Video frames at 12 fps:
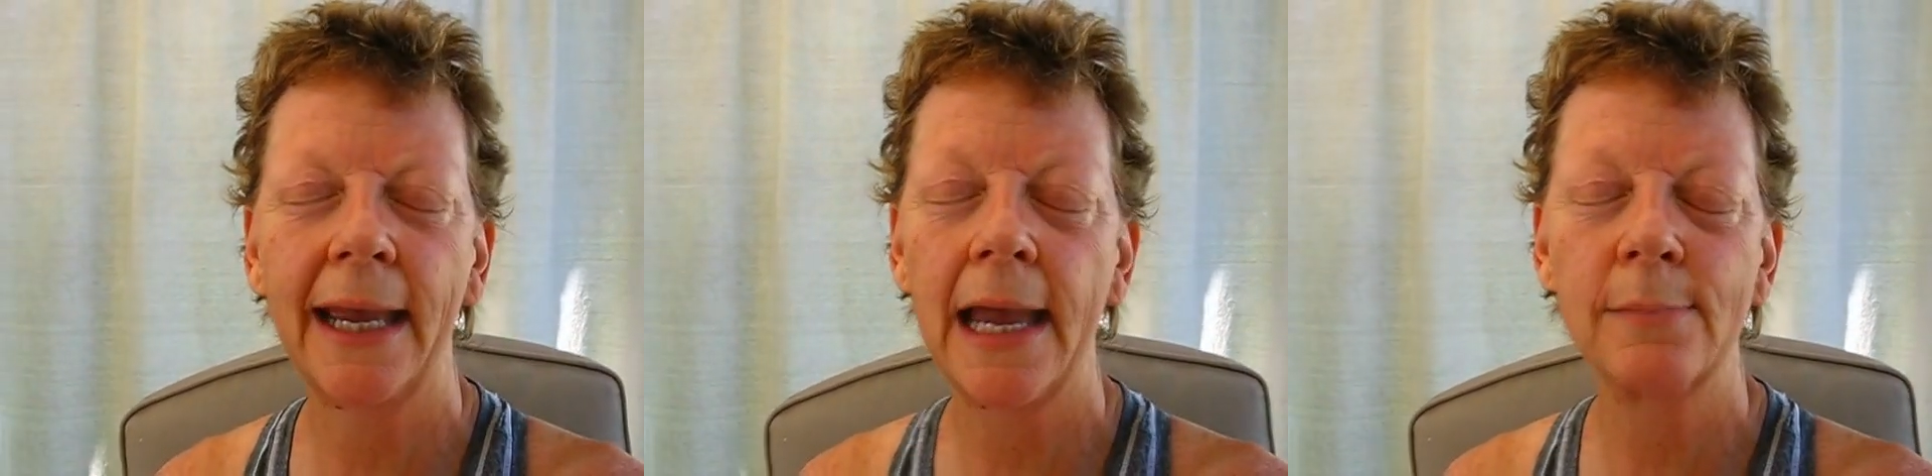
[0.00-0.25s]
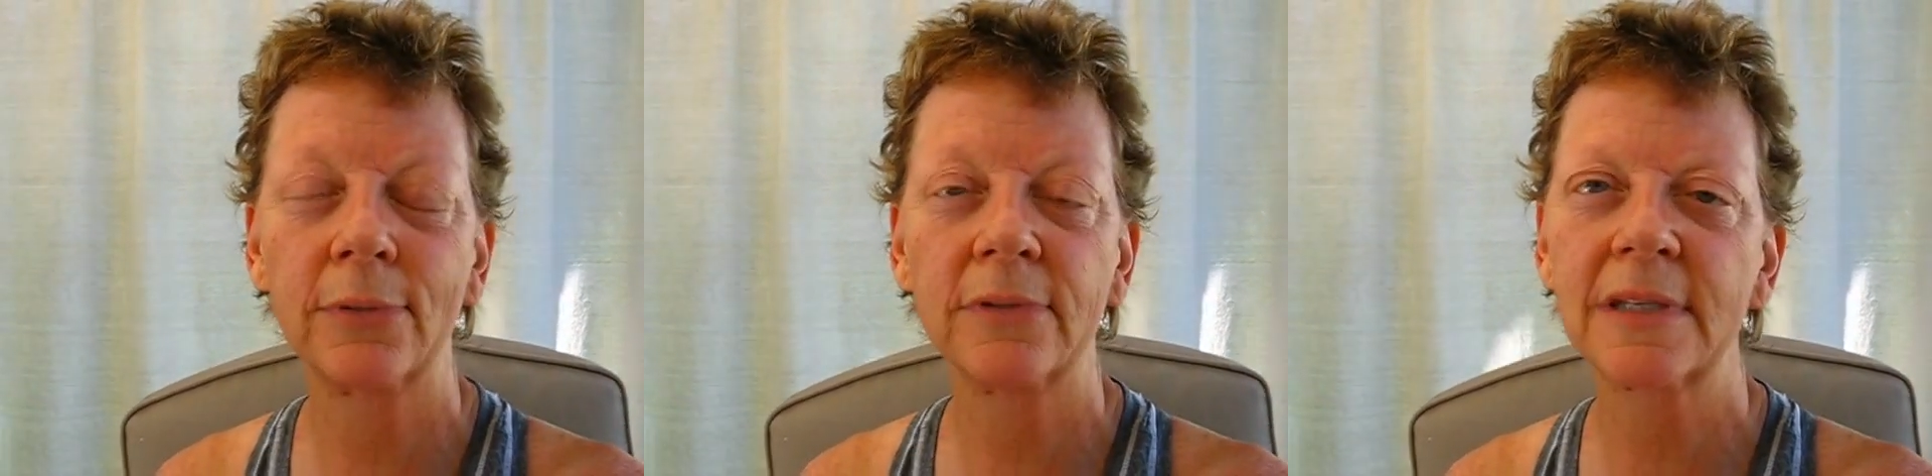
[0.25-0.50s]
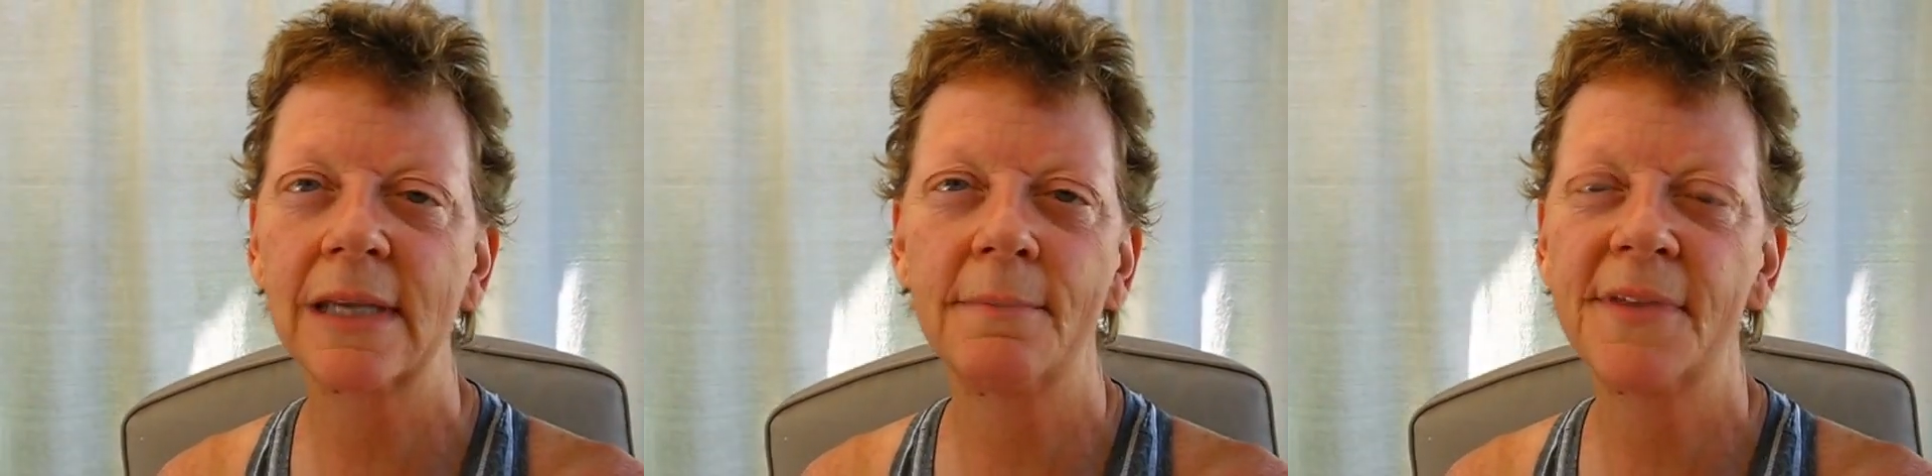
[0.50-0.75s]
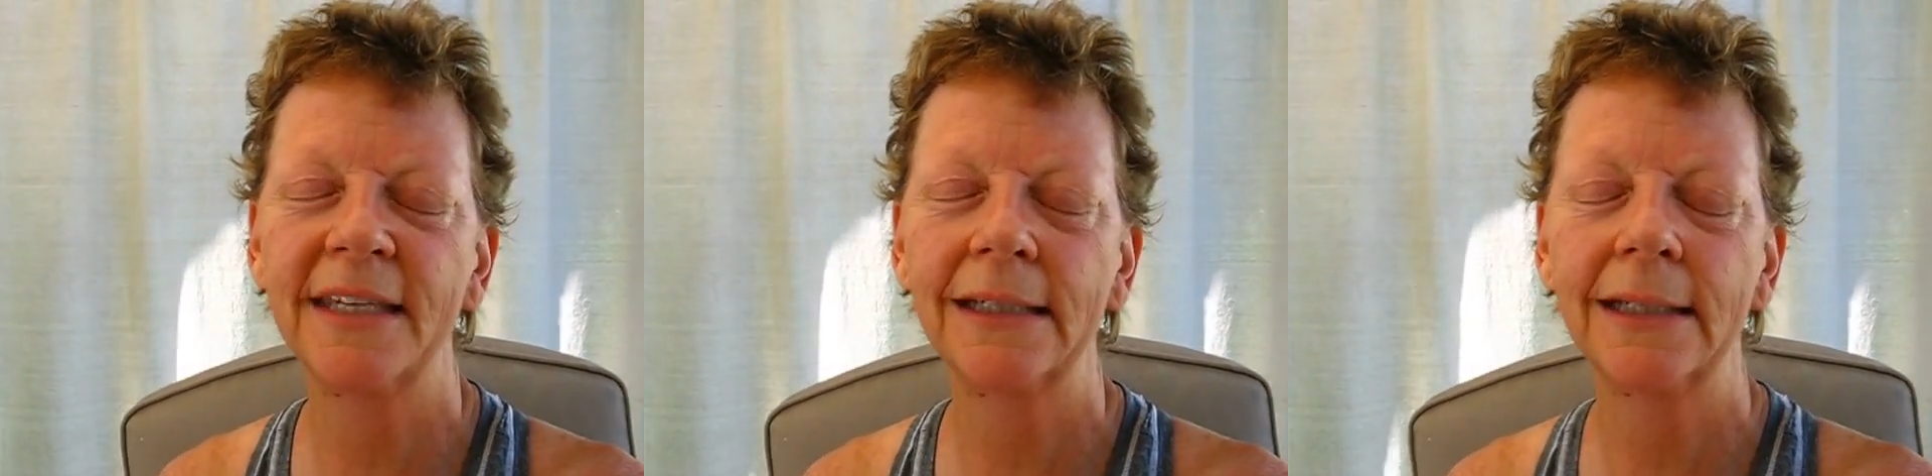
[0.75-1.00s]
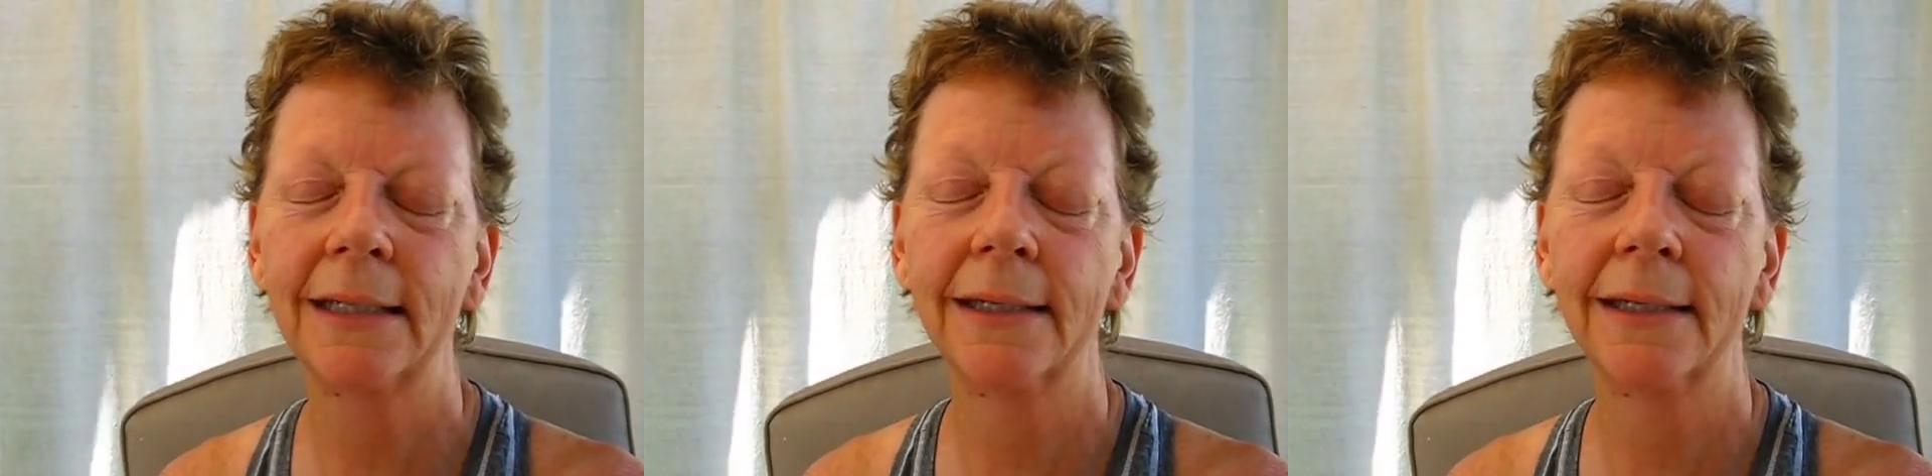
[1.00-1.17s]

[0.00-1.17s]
April something,